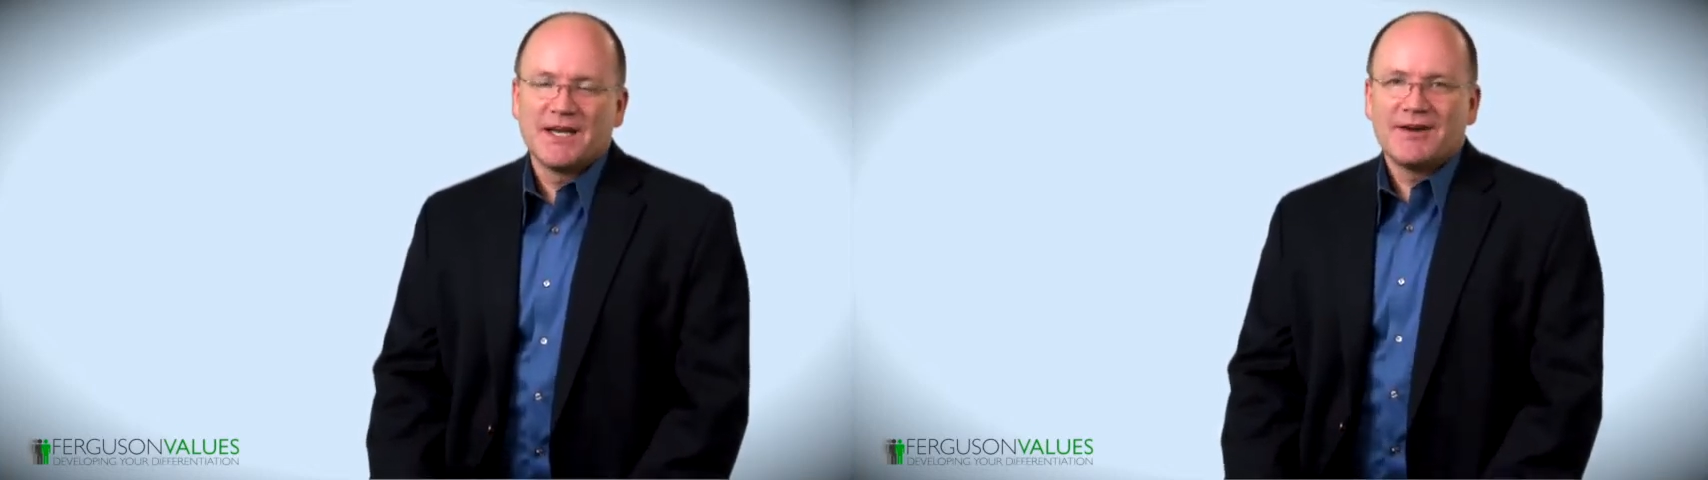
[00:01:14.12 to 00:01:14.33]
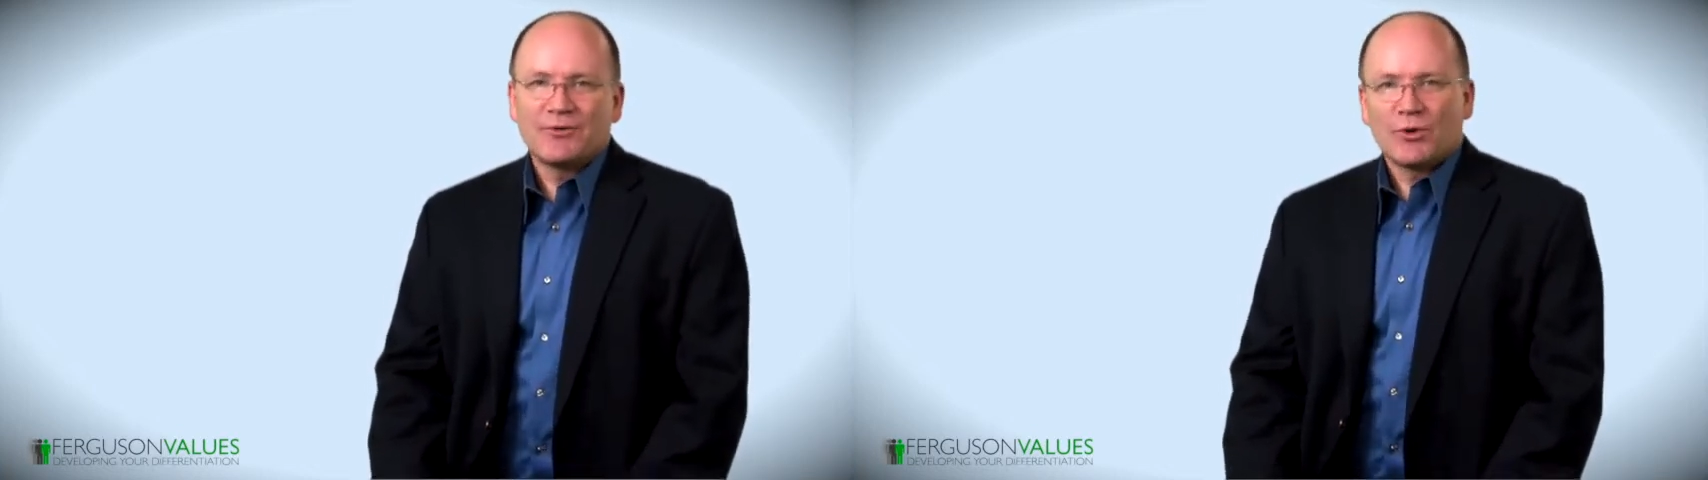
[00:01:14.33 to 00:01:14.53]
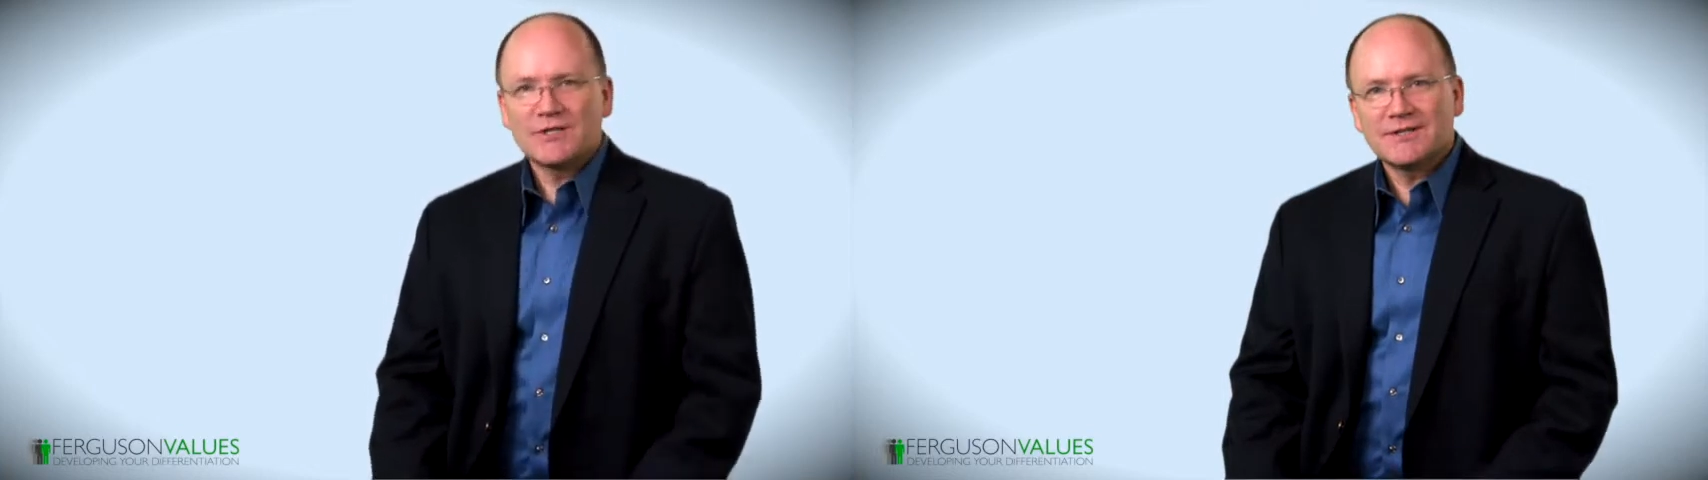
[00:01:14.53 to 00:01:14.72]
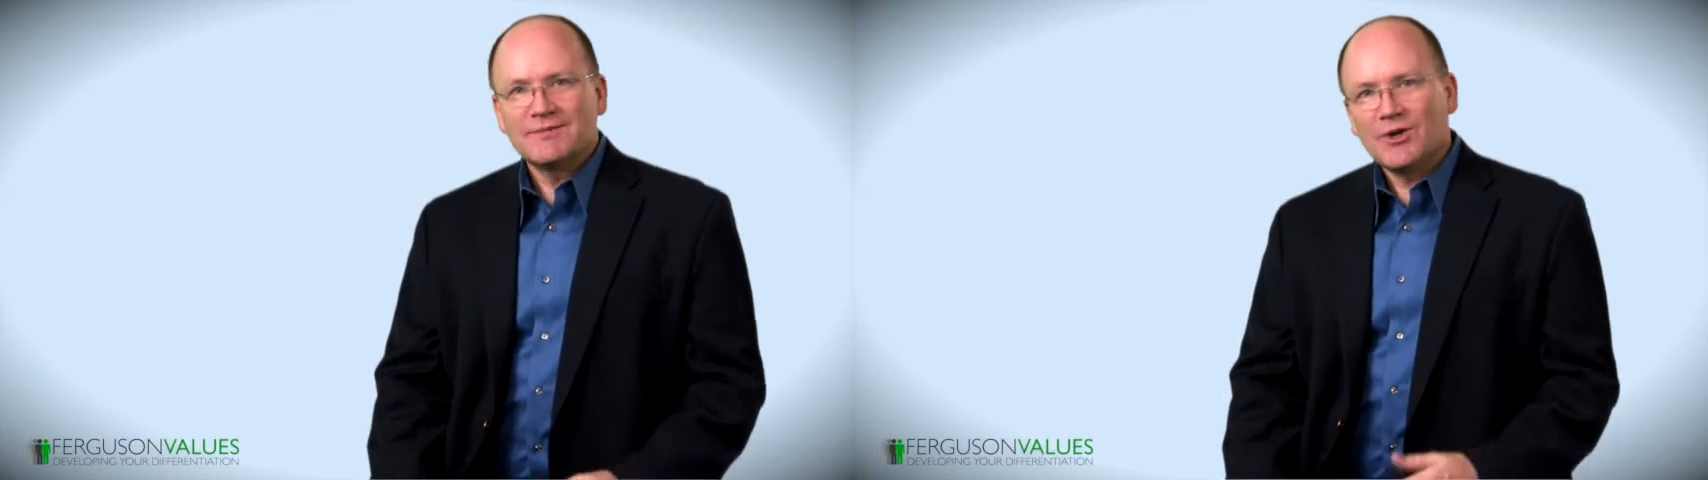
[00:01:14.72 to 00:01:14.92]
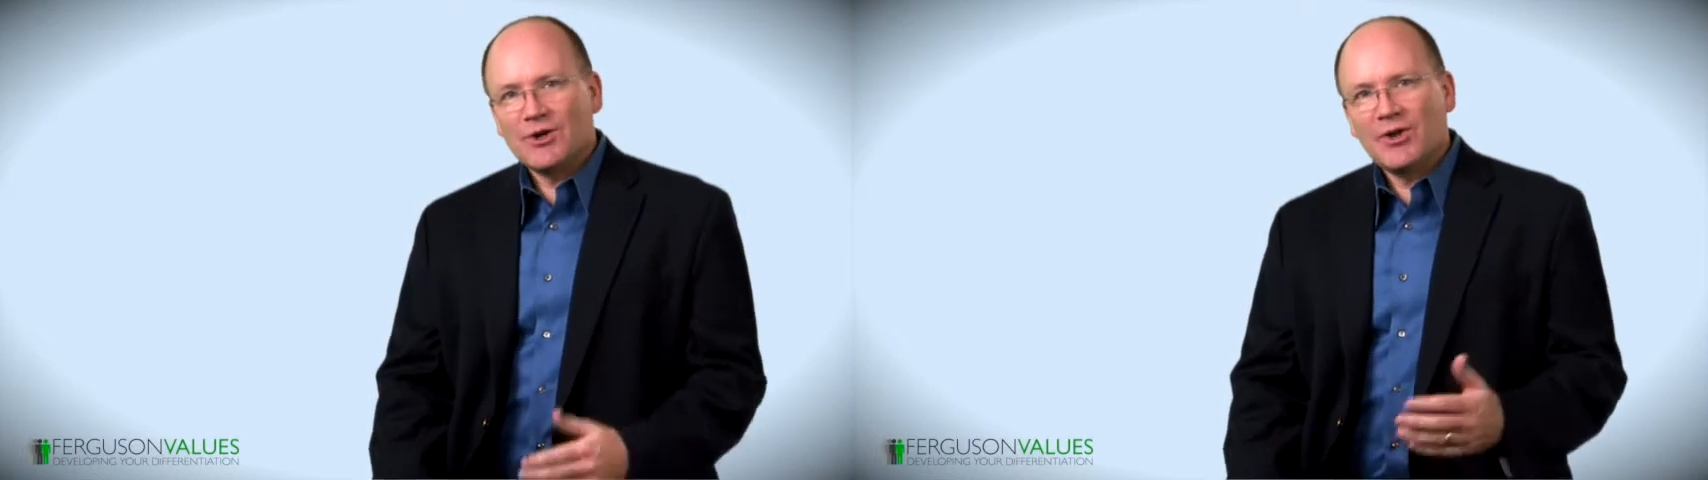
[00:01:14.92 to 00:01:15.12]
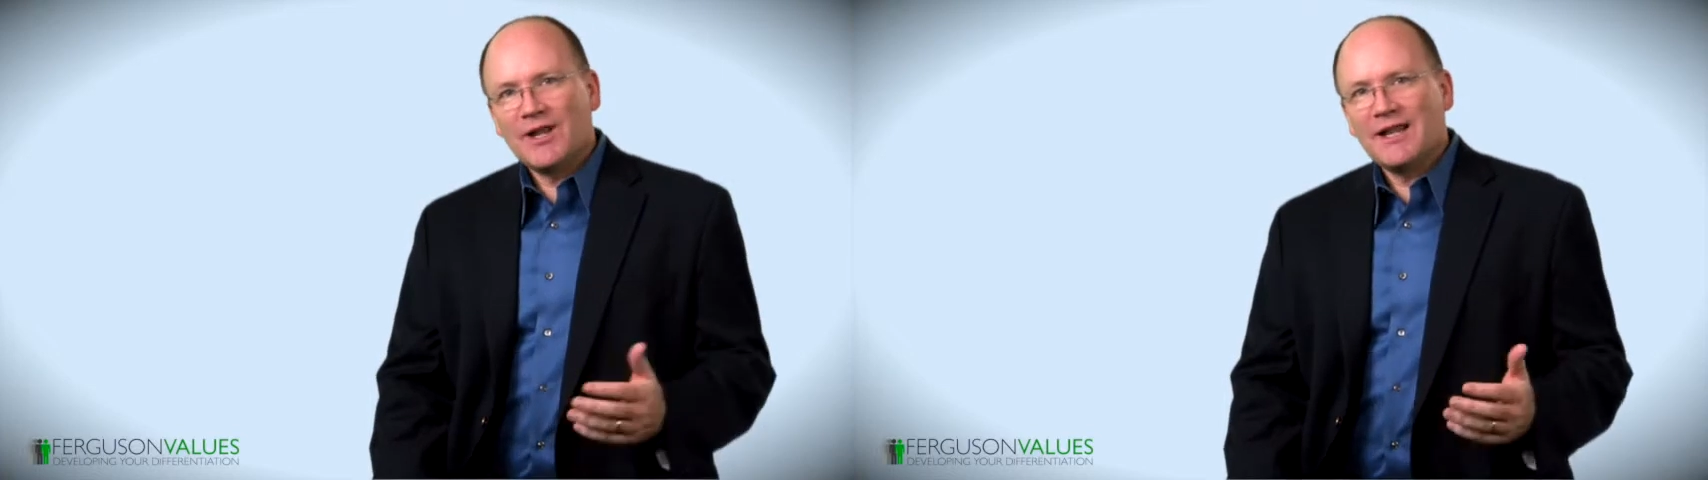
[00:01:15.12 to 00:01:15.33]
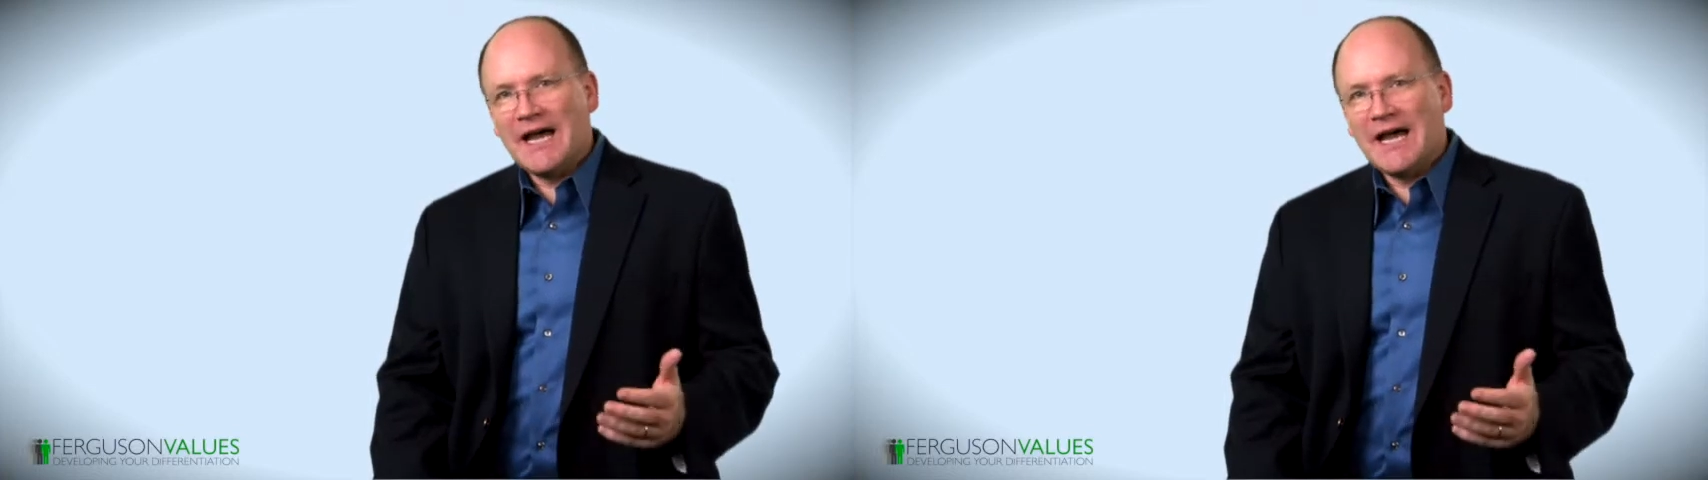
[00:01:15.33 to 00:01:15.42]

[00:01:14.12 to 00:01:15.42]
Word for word: Of course, not all